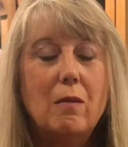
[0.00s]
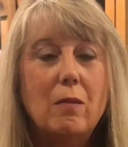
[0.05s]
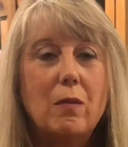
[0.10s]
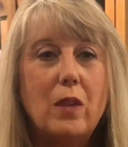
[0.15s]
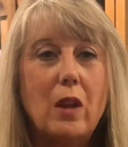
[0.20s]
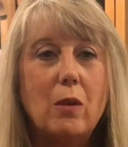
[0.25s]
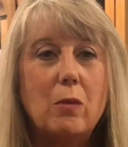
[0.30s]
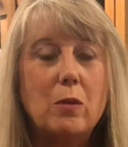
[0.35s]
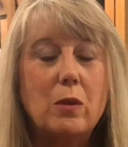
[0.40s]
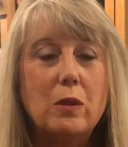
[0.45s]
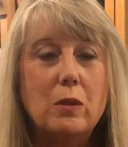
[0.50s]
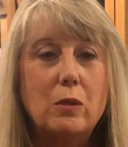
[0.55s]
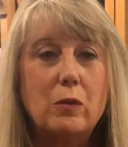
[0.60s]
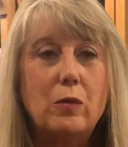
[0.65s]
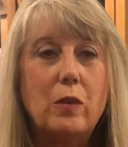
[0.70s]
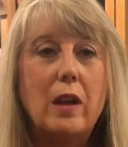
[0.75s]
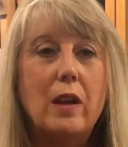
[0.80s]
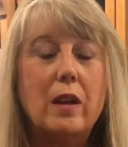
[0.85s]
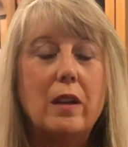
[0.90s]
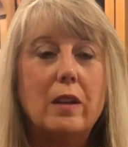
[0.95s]
that was
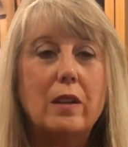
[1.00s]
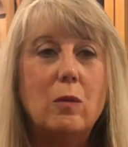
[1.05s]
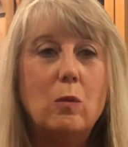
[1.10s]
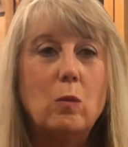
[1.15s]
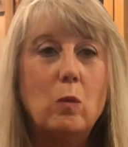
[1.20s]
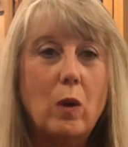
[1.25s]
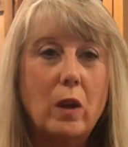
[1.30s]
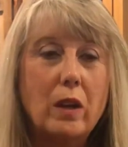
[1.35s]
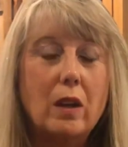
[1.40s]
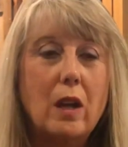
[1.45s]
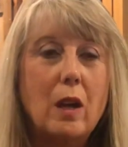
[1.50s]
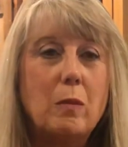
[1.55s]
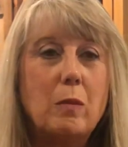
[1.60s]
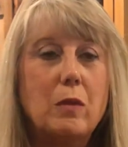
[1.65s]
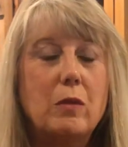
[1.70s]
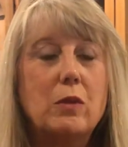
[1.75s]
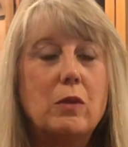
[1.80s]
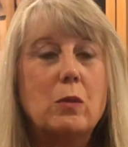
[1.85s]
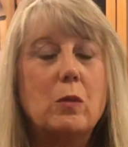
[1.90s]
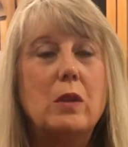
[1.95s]
fed 1 cup
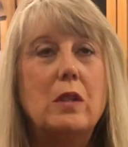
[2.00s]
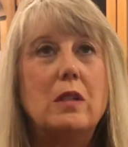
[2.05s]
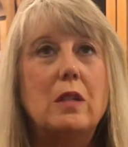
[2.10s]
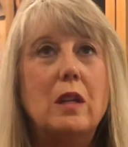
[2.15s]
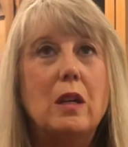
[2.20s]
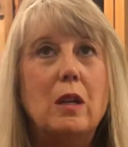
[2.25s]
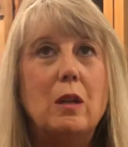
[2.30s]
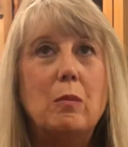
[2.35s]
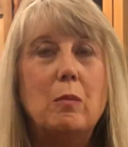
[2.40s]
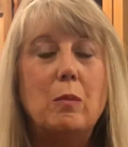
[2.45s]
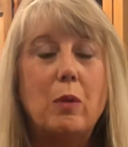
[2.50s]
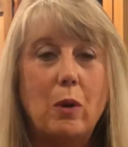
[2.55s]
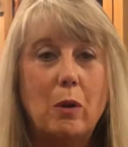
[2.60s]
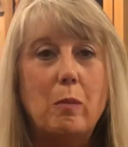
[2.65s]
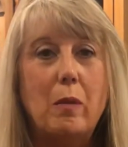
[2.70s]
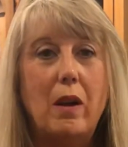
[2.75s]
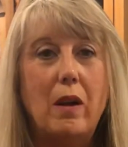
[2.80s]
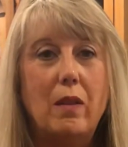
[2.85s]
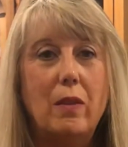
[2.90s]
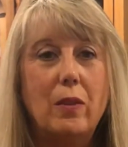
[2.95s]
of sweet tea per
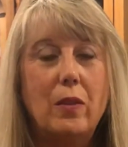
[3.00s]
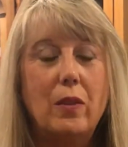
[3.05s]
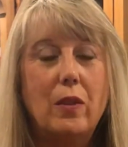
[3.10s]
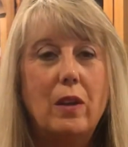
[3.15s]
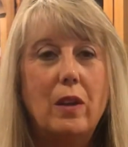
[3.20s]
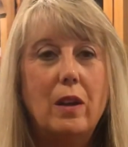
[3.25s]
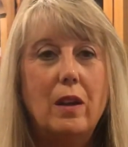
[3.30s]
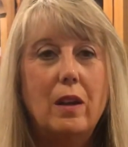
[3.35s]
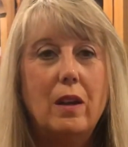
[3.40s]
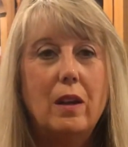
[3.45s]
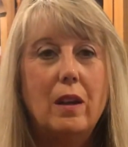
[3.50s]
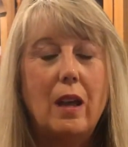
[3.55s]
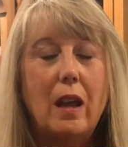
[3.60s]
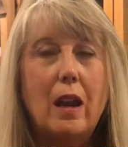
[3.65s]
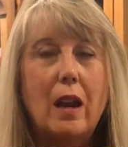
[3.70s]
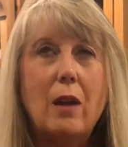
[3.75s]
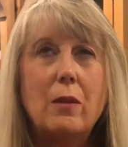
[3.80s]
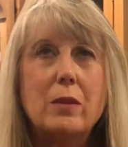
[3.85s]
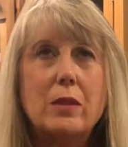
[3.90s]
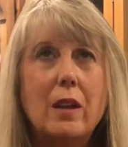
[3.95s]
month.
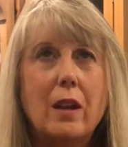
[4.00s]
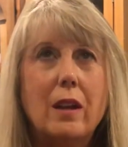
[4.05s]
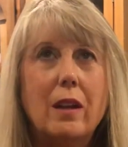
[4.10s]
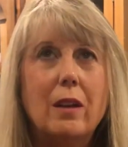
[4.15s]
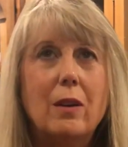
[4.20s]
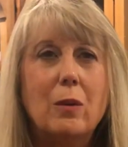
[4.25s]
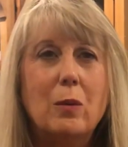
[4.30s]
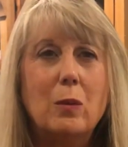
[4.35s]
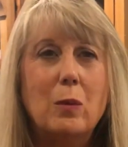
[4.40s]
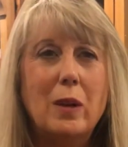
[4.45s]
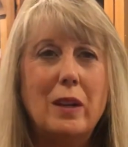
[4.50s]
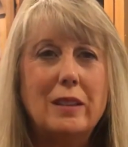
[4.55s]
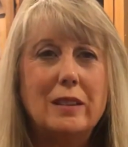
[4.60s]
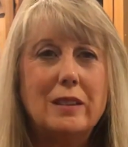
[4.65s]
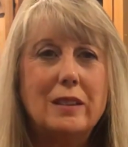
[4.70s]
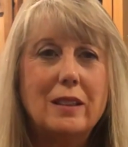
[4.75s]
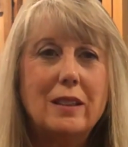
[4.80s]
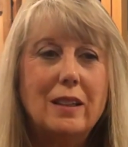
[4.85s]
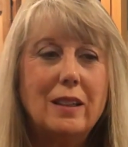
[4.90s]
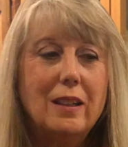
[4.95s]
And I was like,
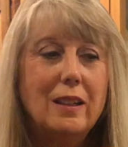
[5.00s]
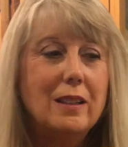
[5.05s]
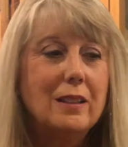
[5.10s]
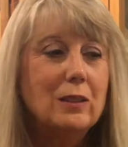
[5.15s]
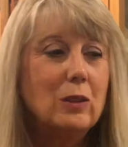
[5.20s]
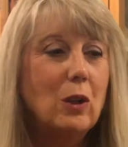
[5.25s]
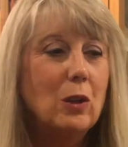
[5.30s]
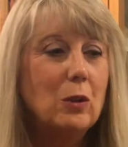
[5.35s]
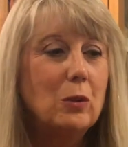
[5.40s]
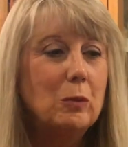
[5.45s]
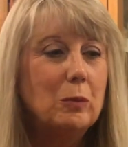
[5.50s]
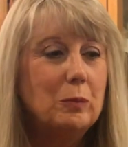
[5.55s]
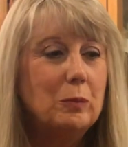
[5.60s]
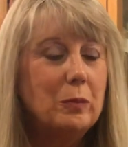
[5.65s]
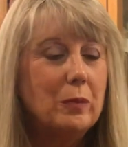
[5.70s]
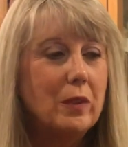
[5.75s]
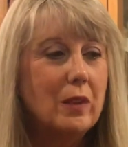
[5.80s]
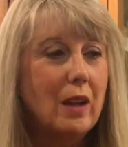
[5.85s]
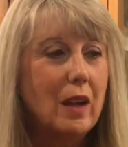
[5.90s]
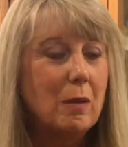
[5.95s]
what? So
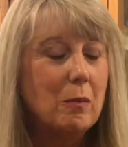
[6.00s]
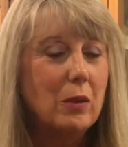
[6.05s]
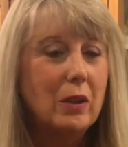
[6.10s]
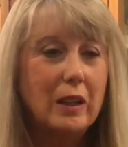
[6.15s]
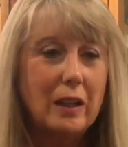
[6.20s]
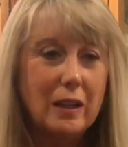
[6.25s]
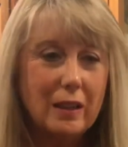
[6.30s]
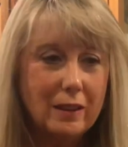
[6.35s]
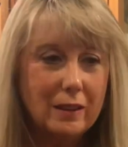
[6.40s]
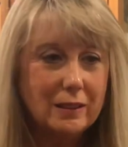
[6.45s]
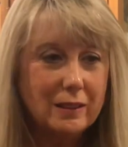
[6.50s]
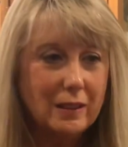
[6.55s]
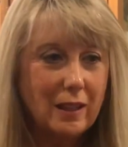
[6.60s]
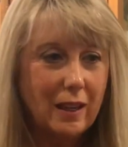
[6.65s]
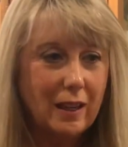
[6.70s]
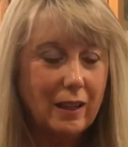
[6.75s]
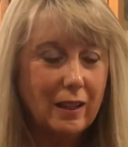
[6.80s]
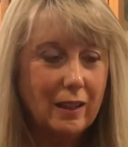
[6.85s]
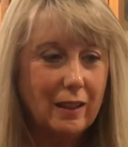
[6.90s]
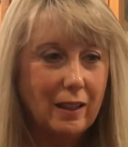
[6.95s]
I'm looking at this
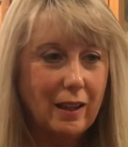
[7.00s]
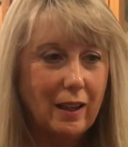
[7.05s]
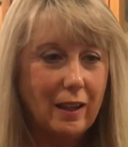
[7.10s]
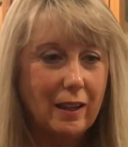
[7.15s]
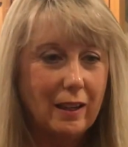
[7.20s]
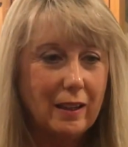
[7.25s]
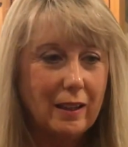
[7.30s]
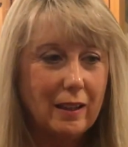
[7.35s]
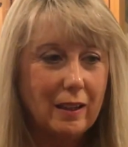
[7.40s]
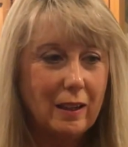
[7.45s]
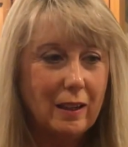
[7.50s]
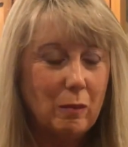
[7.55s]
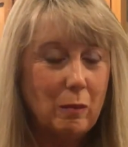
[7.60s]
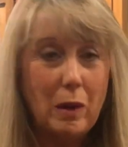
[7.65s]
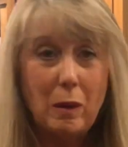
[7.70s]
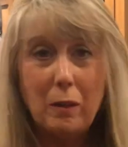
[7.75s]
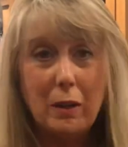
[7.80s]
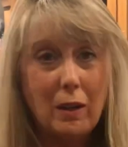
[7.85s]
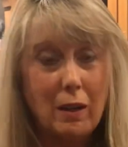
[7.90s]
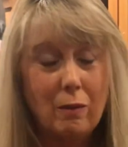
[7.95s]
thing, like, it
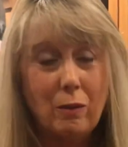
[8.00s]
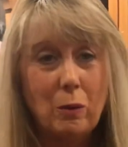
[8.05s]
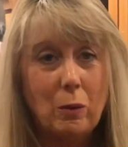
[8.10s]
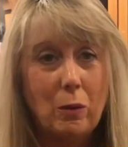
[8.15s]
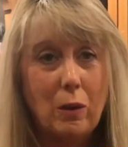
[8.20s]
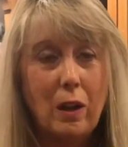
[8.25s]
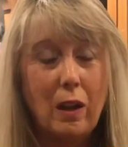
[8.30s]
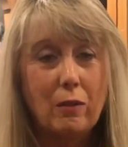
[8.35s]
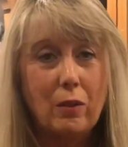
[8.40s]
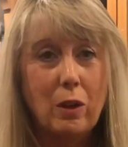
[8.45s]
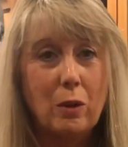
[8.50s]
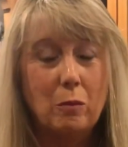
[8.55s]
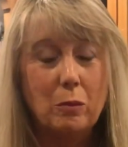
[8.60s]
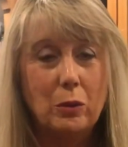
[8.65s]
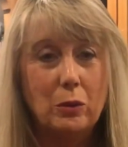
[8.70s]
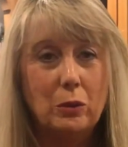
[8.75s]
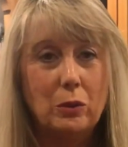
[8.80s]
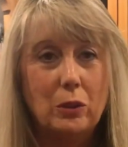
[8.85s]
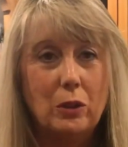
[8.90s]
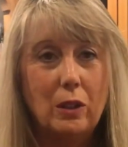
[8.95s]
made me never want to have
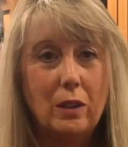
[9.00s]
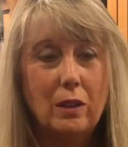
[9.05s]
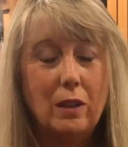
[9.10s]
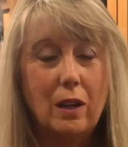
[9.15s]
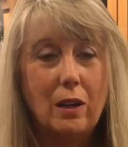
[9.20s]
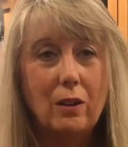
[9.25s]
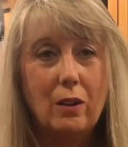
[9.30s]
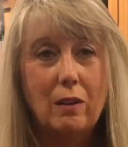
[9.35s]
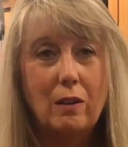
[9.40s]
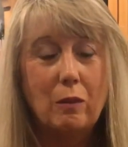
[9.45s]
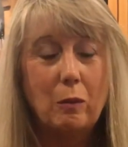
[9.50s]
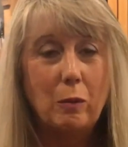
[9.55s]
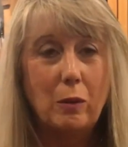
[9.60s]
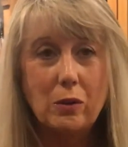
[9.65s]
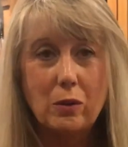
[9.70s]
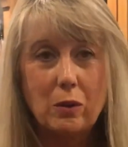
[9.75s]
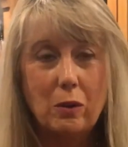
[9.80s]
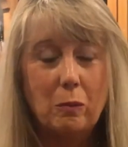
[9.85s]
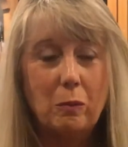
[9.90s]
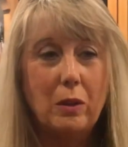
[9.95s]
kombucha. I don't have a
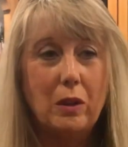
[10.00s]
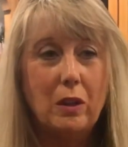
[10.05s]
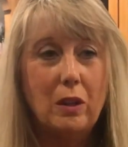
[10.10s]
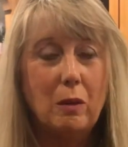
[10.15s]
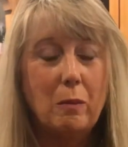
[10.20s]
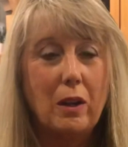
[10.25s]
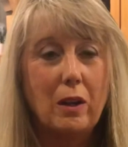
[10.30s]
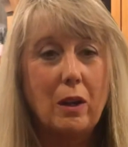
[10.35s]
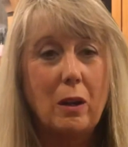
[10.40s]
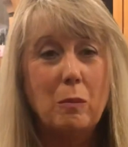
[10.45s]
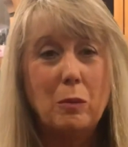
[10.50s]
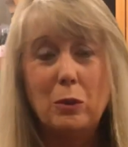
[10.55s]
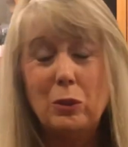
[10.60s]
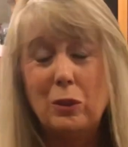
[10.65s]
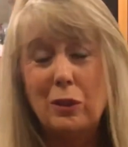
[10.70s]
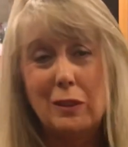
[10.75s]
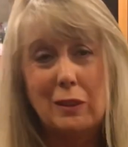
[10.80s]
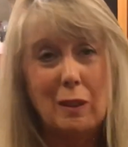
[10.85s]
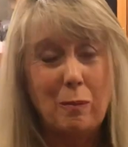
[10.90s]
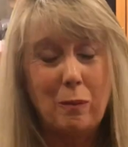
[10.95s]
personal opinion about kombucha,
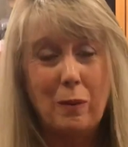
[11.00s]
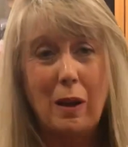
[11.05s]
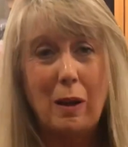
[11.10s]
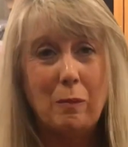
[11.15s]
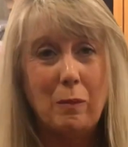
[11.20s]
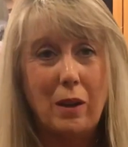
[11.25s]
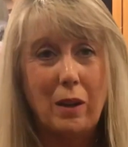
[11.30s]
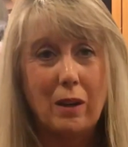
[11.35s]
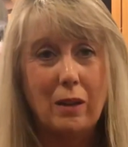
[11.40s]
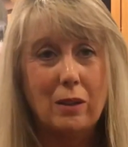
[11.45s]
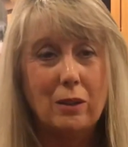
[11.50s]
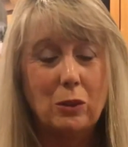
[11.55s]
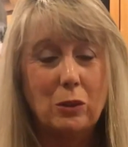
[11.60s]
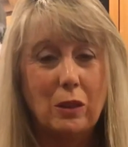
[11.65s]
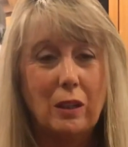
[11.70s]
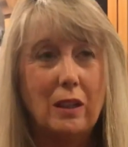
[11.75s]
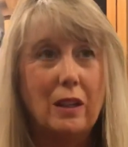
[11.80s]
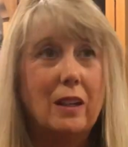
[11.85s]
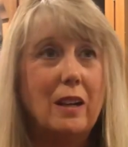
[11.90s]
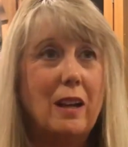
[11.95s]
except I'm not going to
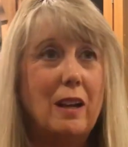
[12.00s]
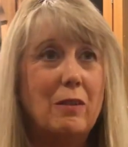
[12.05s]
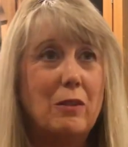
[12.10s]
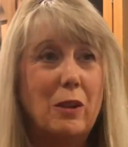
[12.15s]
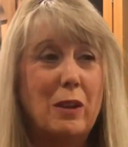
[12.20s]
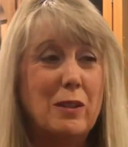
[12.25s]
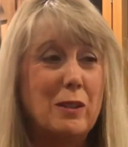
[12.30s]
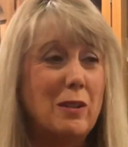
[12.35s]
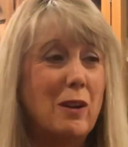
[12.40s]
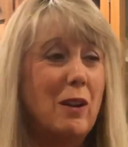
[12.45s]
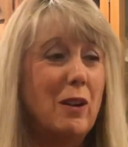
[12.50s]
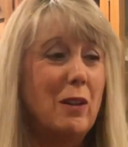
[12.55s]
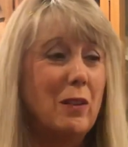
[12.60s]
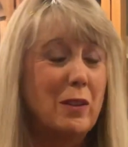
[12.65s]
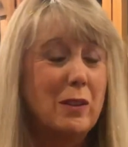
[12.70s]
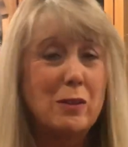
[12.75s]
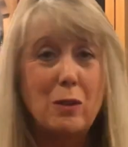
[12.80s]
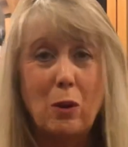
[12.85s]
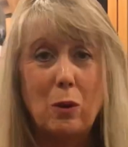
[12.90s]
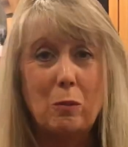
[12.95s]
drink it after I saw
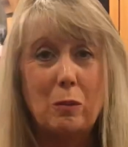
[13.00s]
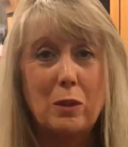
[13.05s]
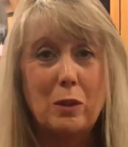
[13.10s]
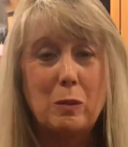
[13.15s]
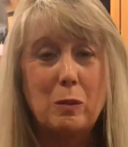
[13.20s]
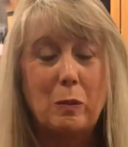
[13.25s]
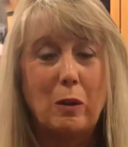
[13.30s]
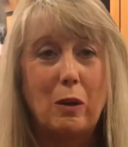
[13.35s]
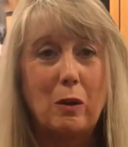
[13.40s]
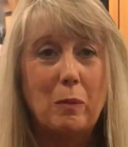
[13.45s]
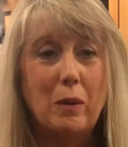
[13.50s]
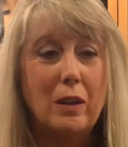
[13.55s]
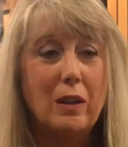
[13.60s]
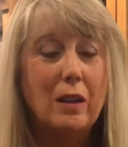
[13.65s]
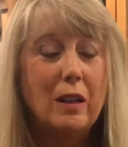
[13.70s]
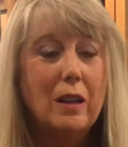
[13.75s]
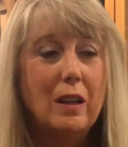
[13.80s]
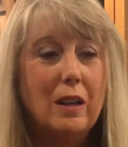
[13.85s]
this home experiment.